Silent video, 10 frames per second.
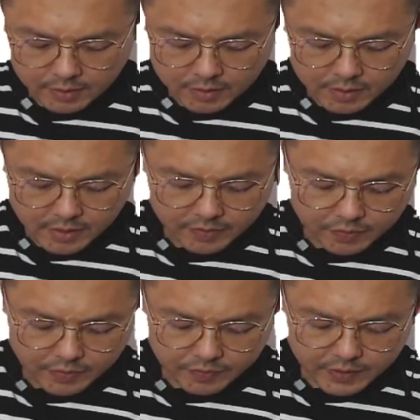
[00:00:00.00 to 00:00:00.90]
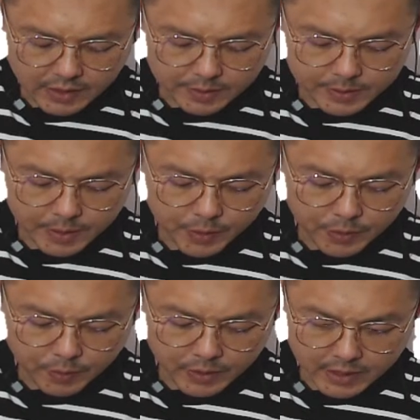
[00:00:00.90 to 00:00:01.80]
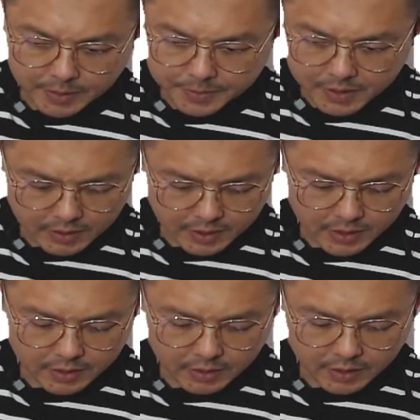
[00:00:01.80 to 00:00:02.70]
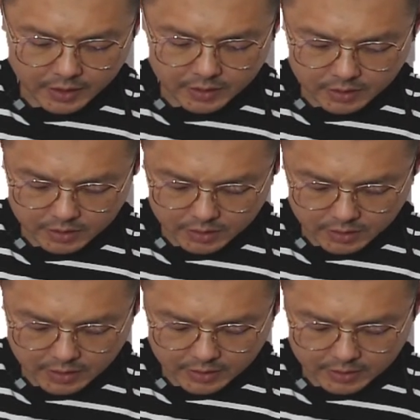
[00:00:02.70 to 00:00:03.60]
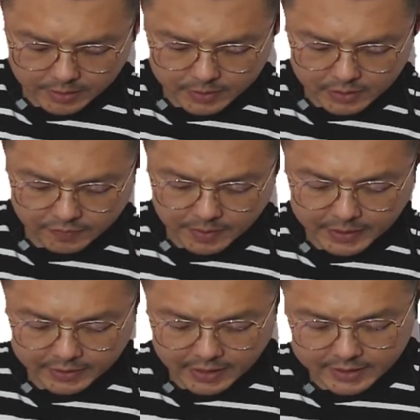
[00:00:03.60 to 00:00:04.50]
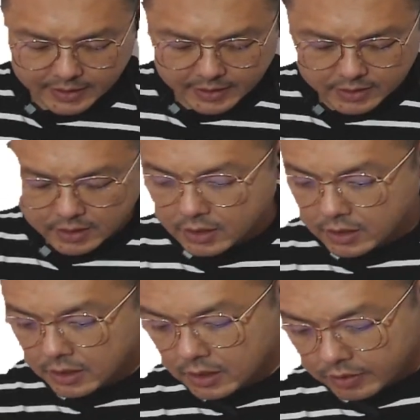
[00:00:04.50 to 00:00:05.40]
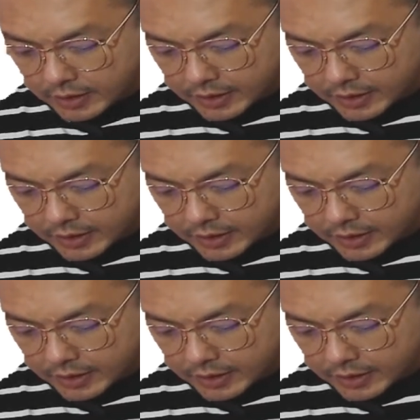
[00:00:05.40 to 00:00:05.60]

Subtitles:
Right, so 50 times 9.1 times 8h, and then times divide by 10 seconds. Right,